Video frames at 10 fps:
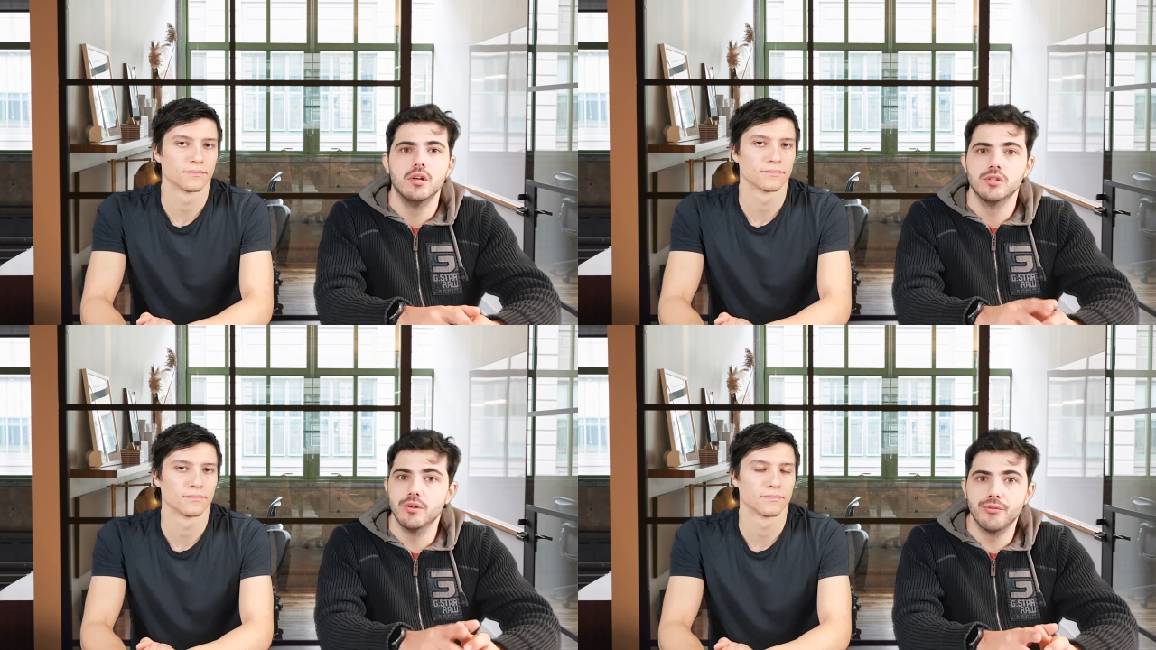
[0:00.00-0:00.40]

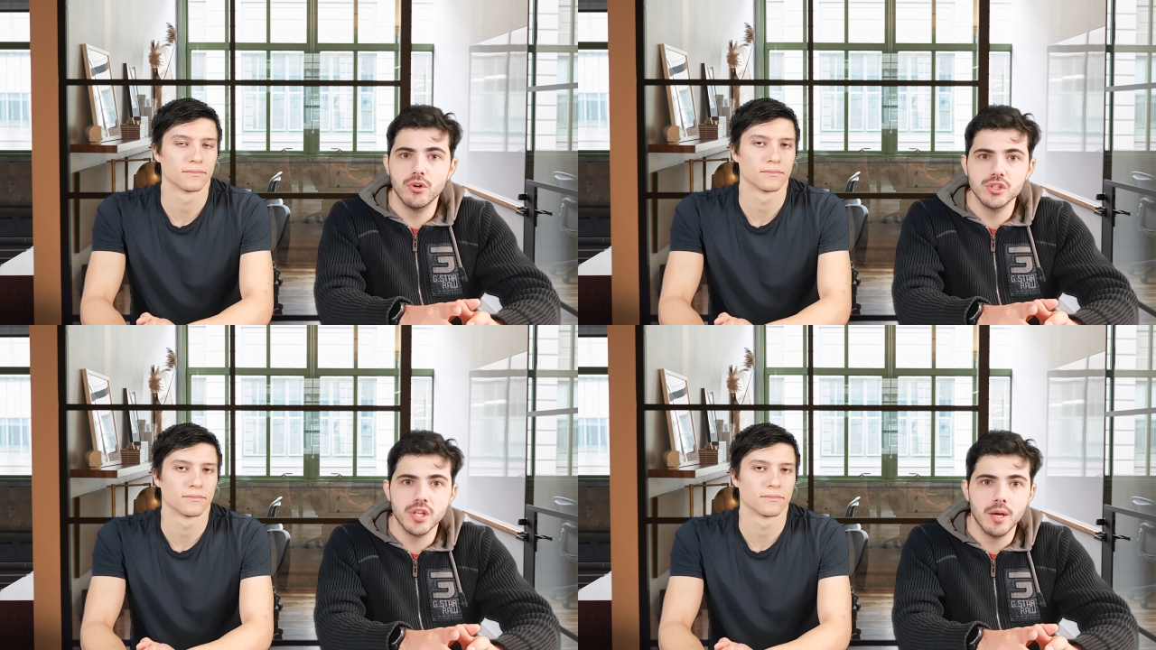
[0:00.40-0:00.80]
Speaker 1: So the
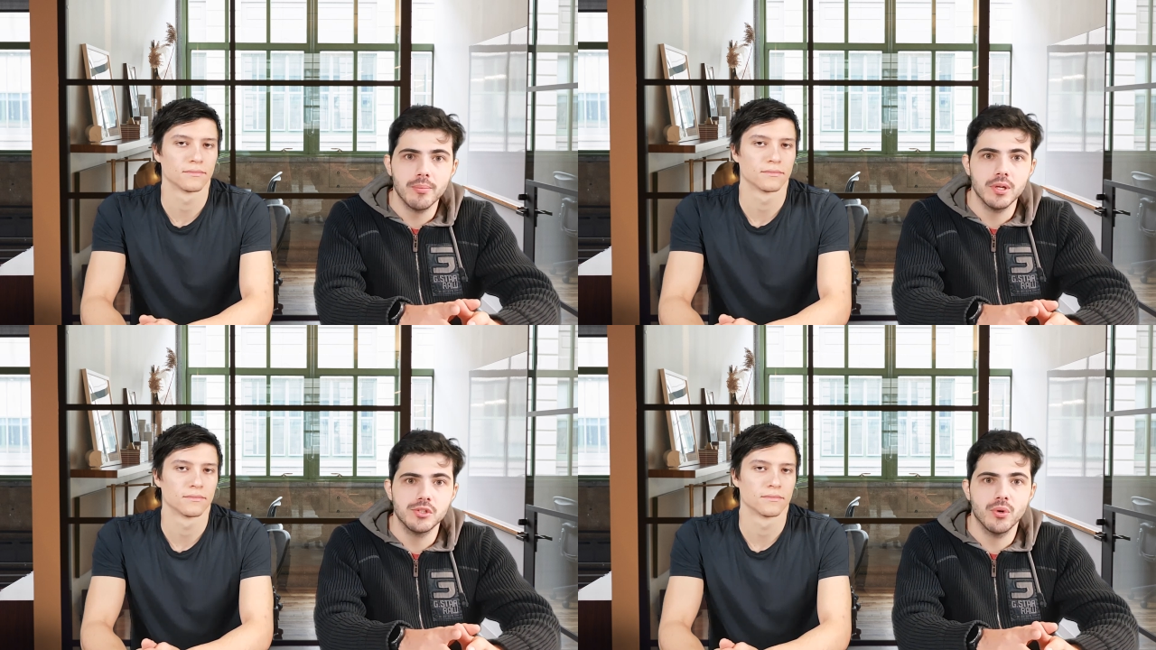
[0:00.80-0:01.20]
first step
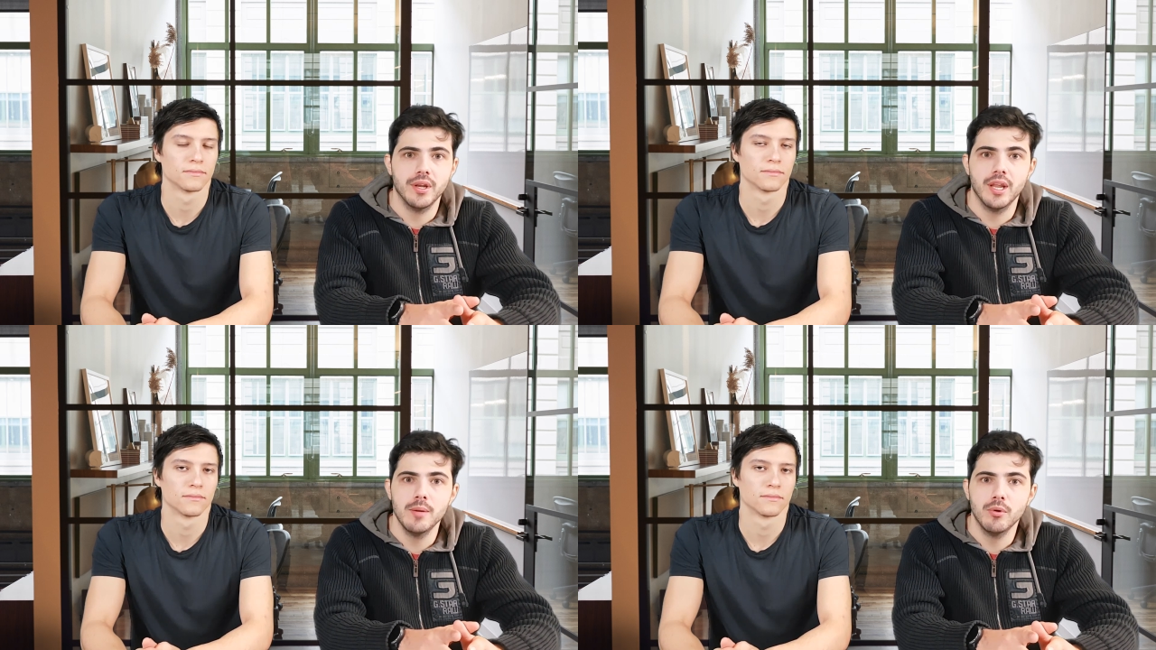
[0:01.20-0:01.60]
is to
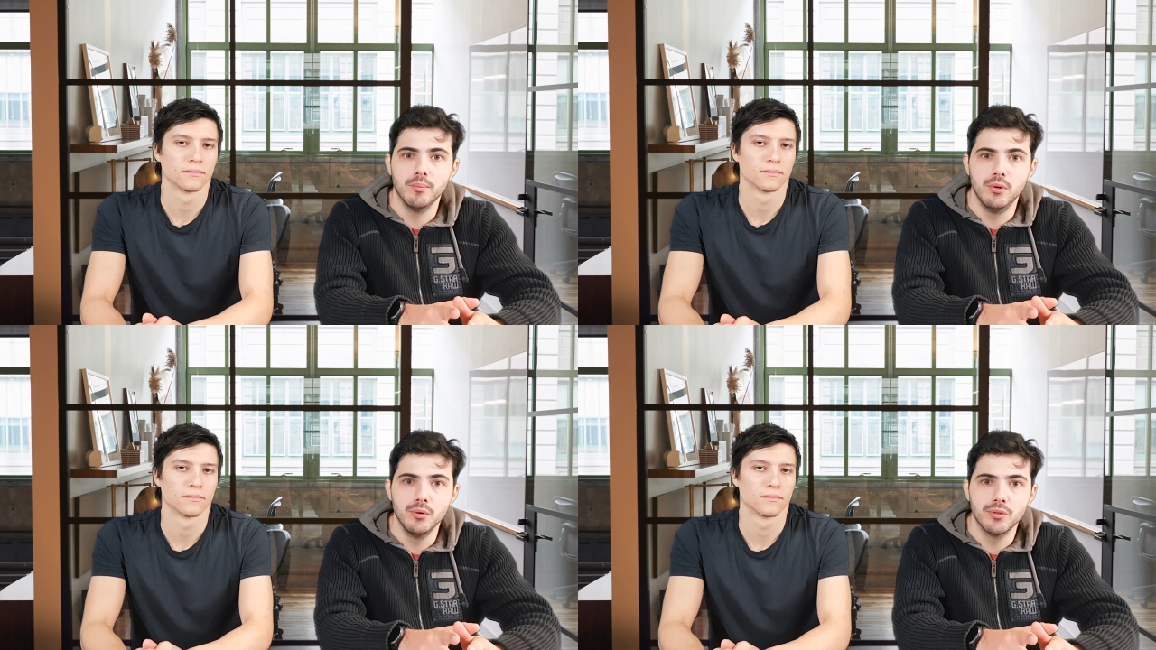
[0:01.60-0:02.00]
enable
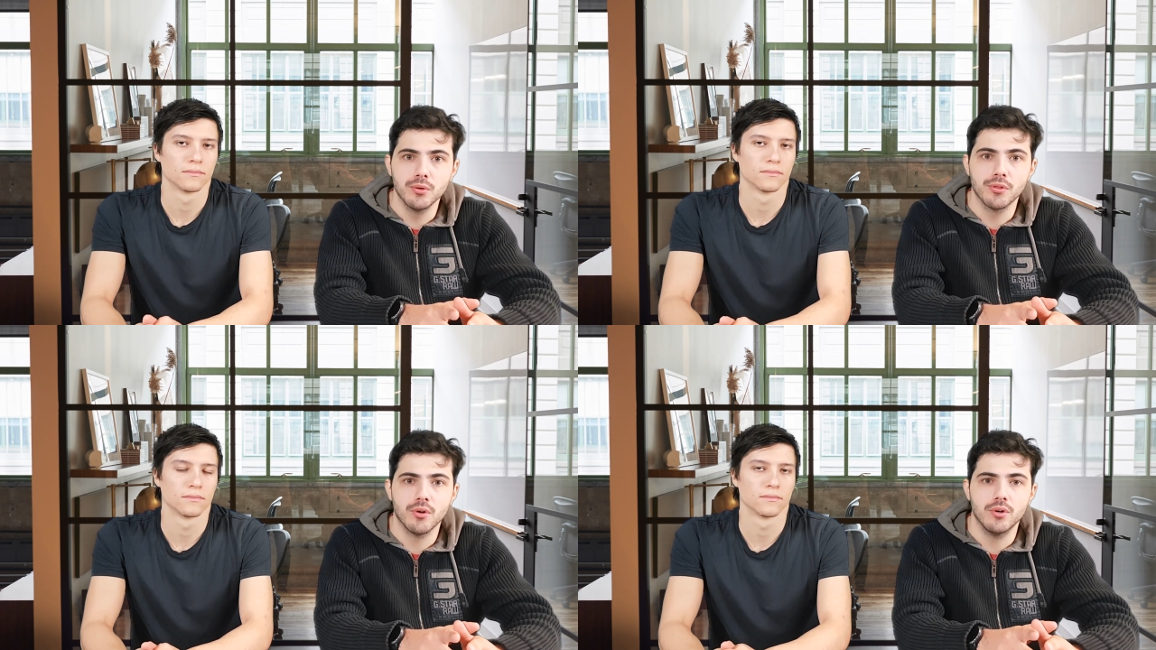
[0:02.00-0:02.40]

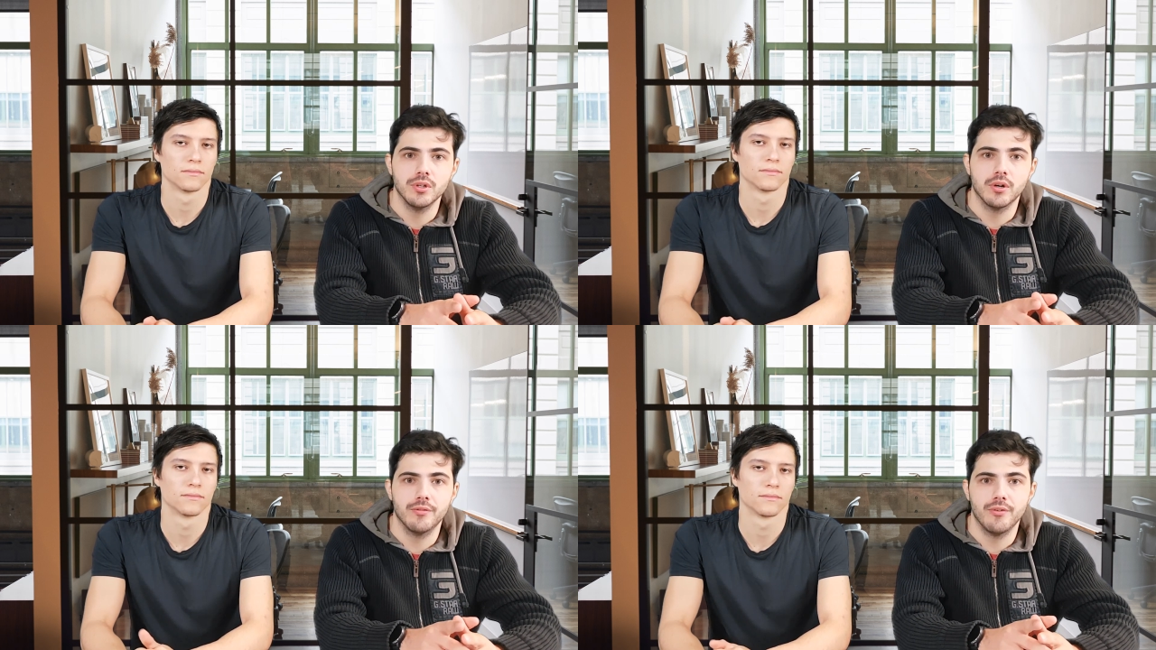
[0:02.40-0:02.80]
Bluetooth on
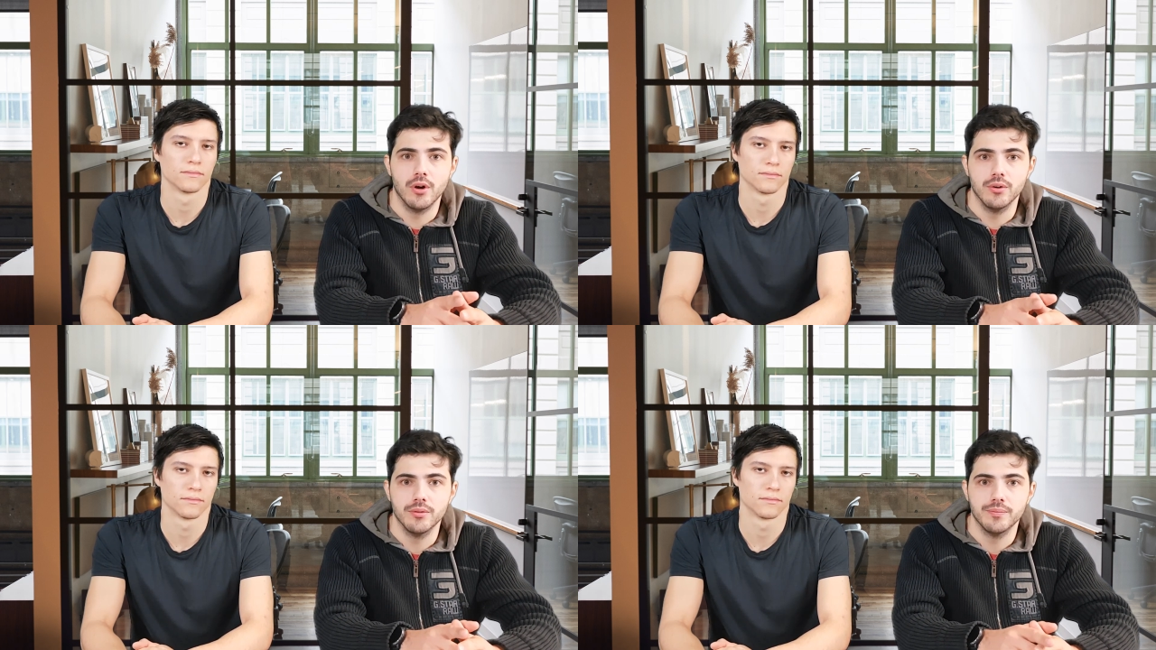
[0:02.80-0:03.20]
your
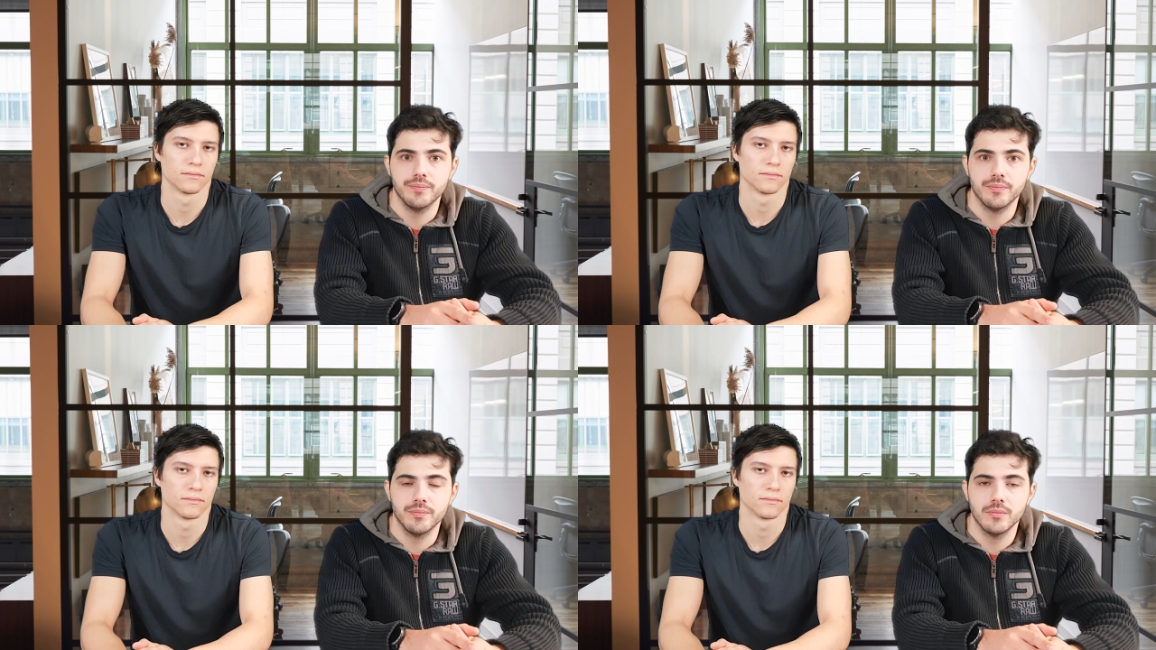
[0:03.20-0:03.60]
phone.
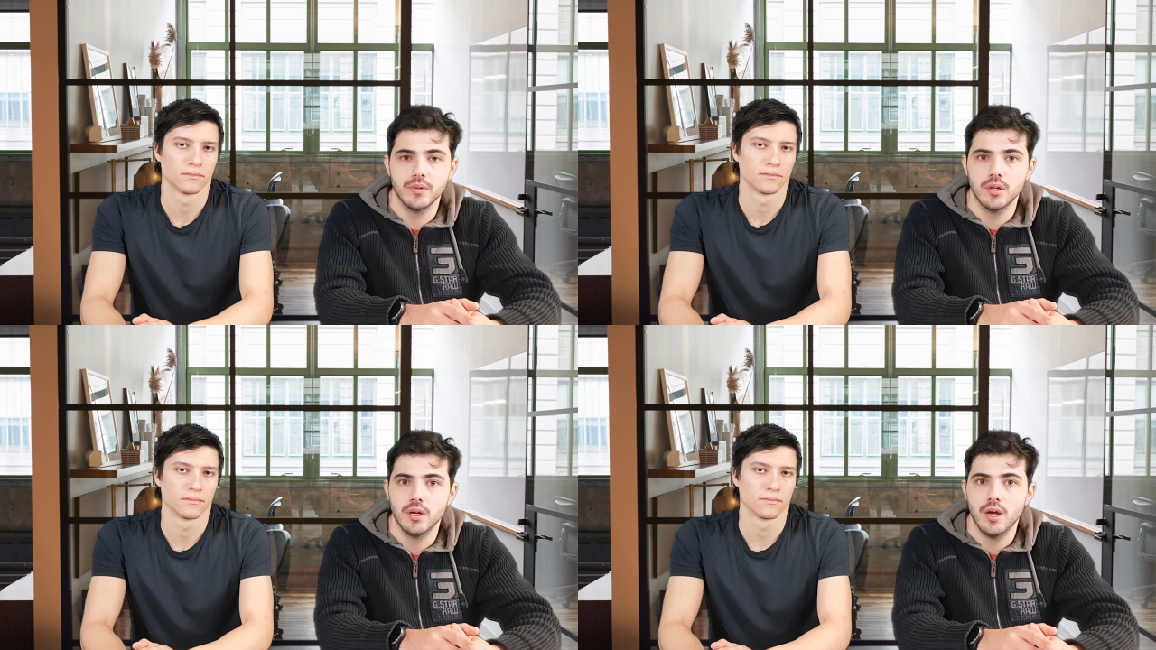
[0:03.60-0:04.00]

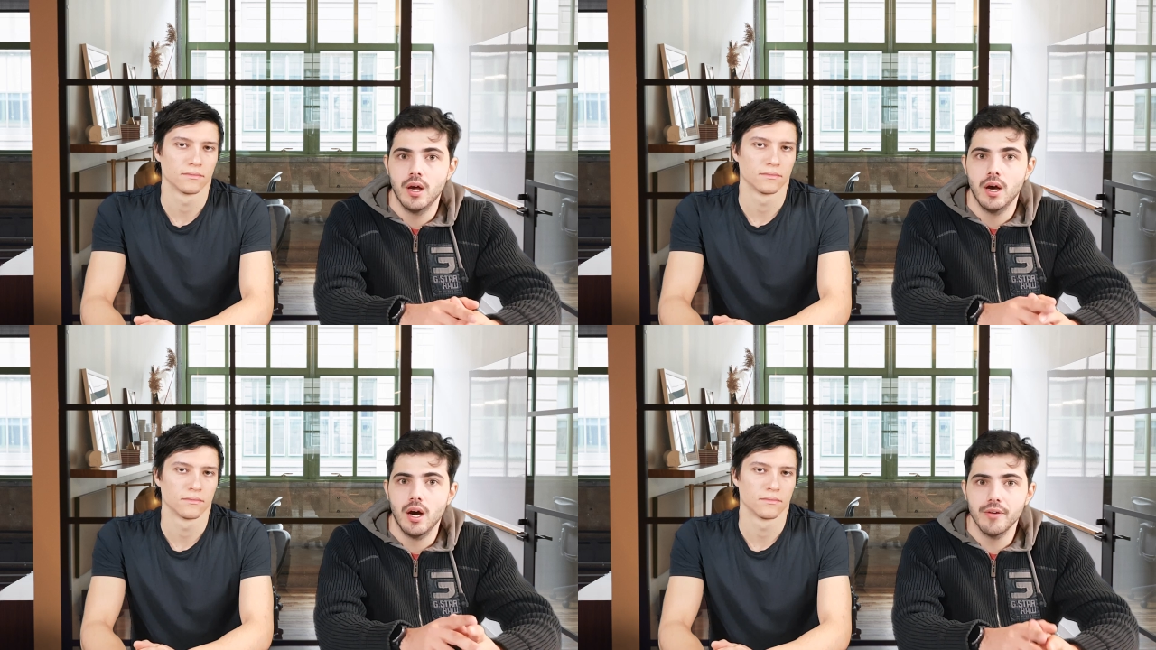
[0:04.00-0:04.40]

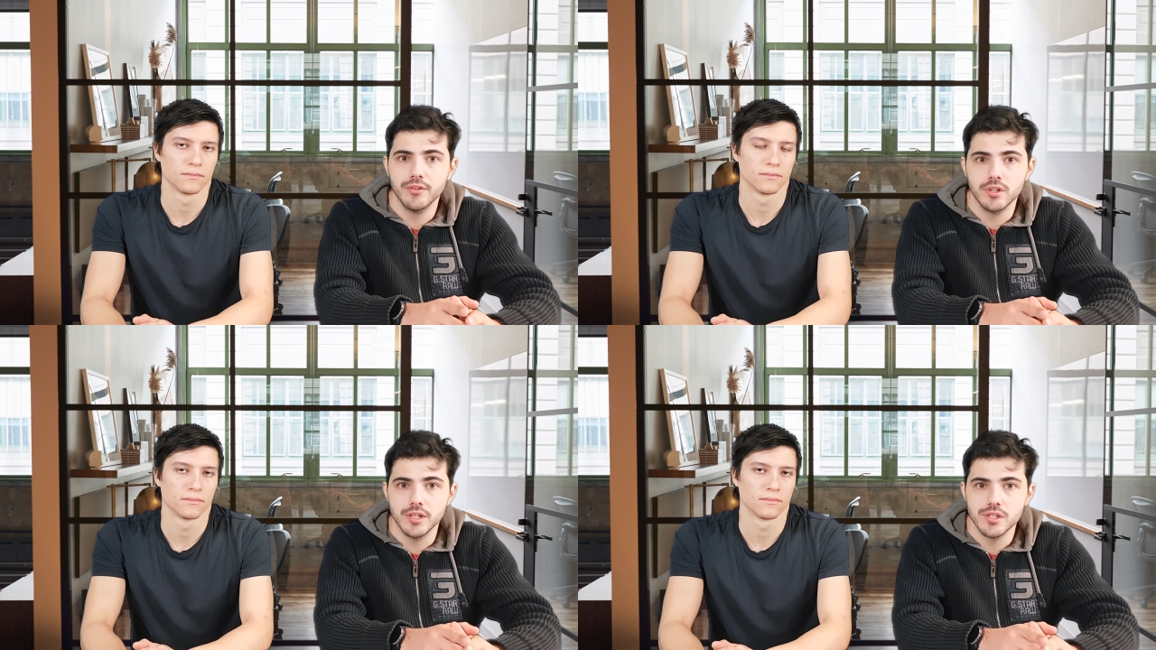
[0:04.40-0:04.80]
After
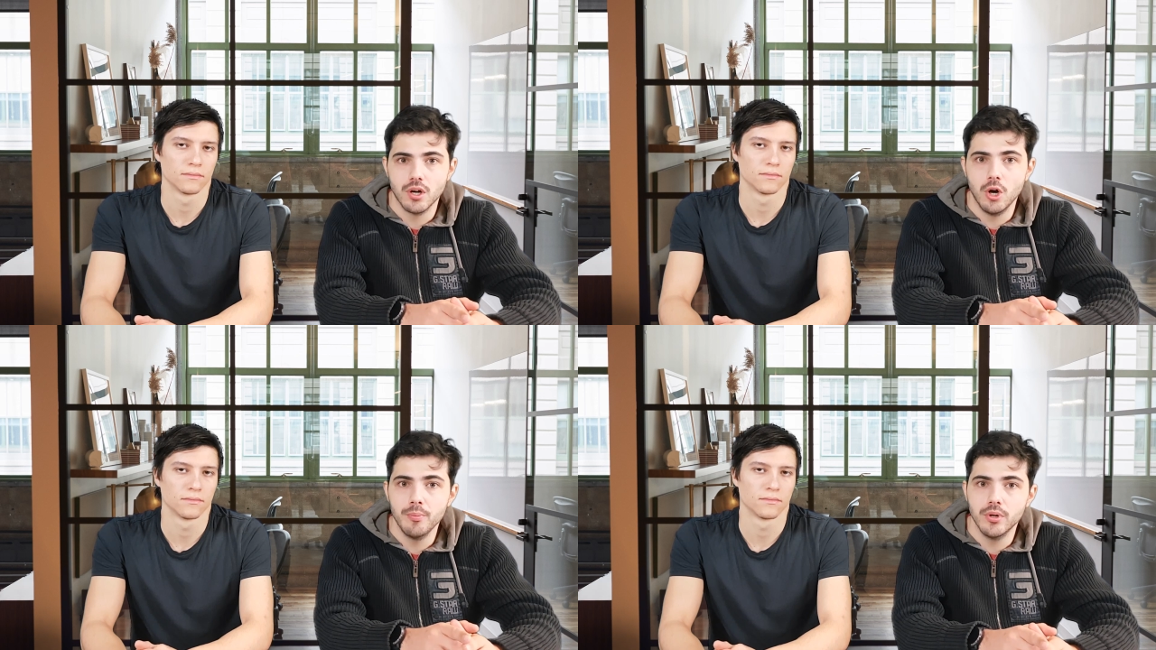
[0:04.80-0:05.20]
this, open